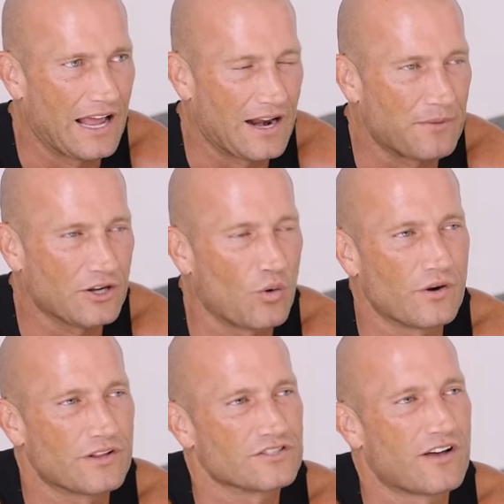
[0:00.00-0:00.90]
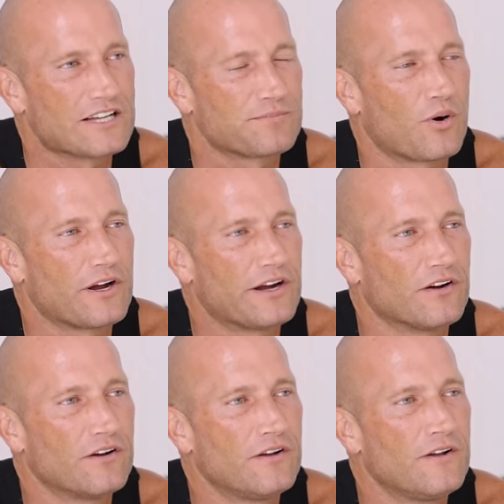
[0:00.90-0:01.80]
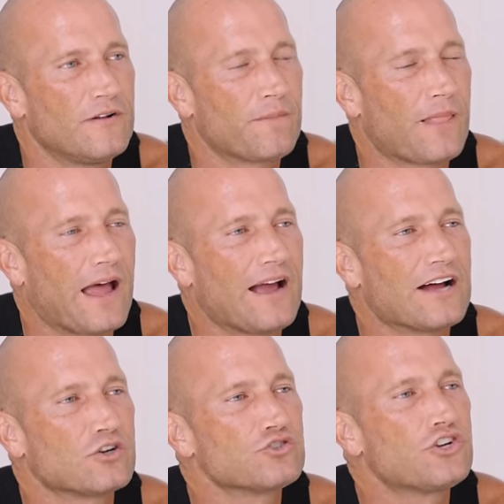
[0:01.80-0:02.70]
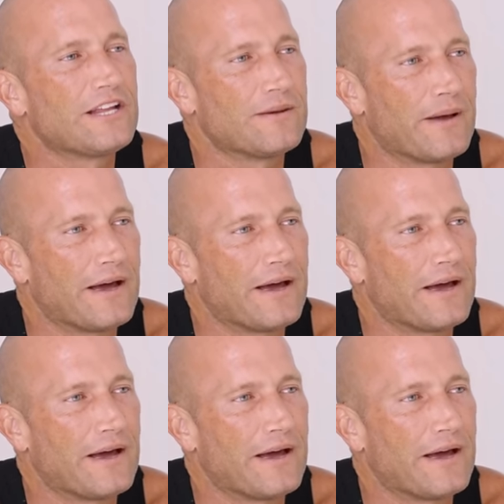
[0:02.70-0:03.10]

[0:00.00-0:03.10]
And I'm going to go into this last part here. Okay, I told you to get